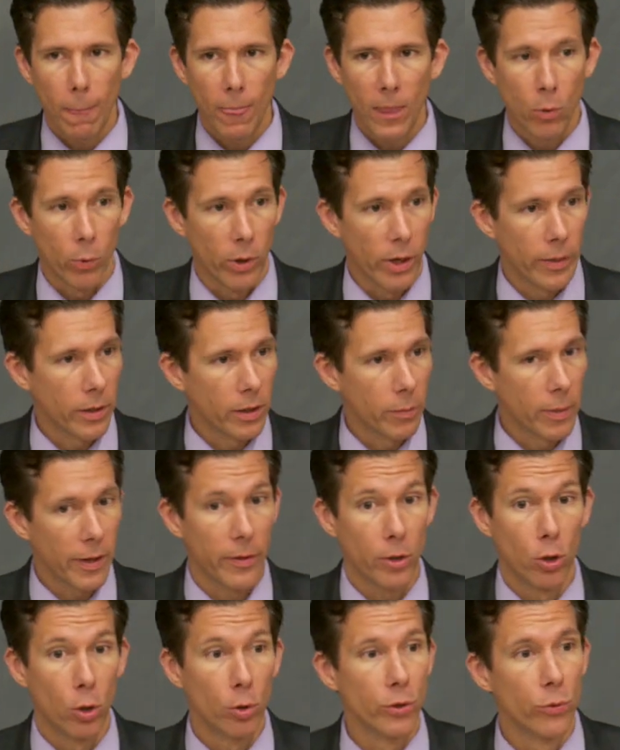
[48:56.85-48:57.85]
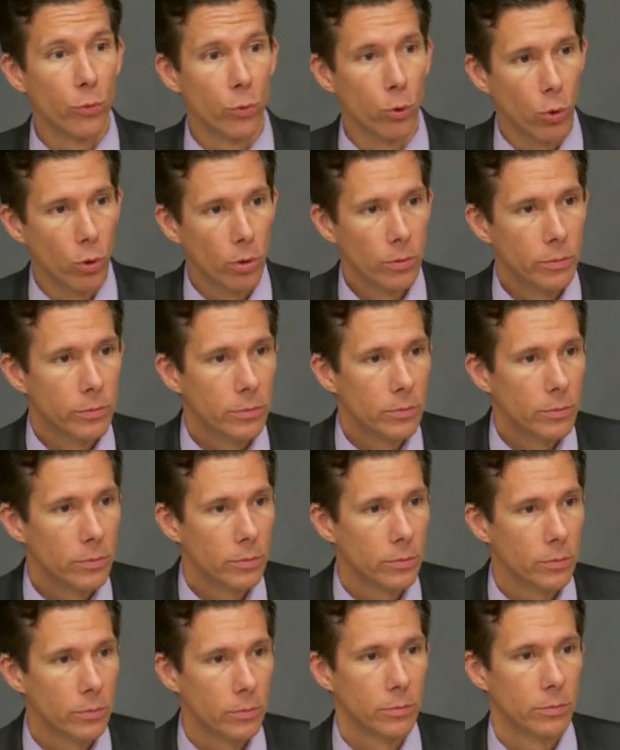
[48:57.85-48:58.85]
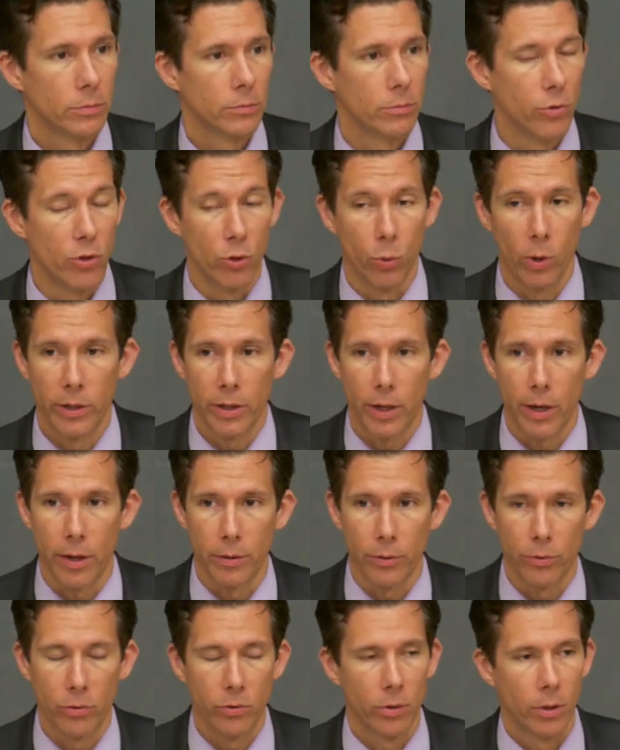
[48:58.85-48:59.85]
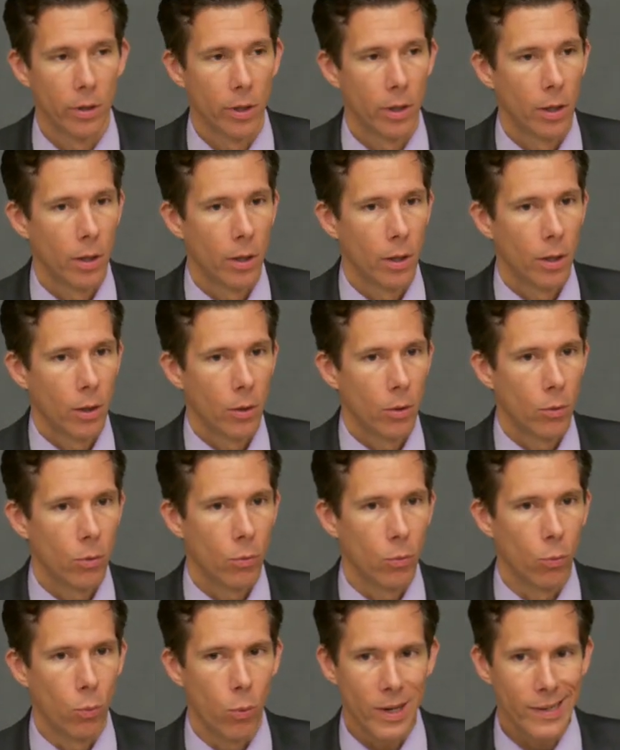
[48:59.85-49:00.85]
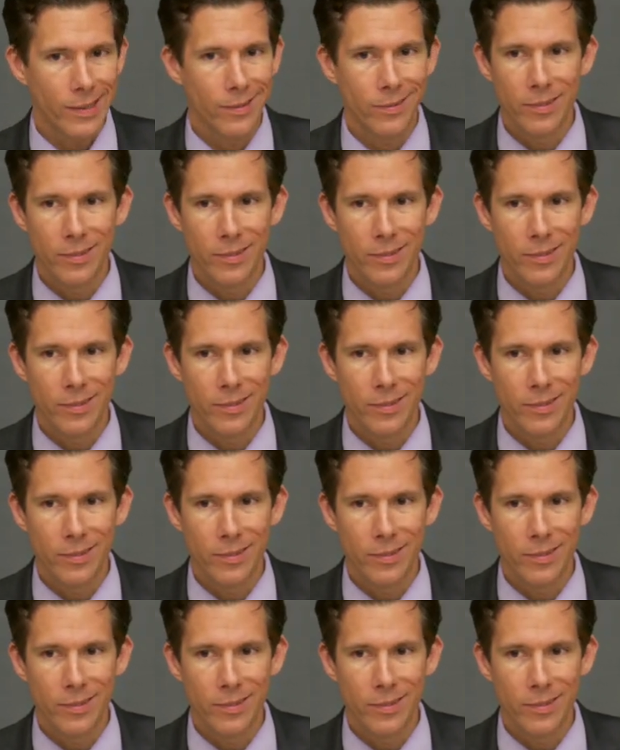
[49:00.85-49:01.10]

when I think about the golden rule, do unto others, what is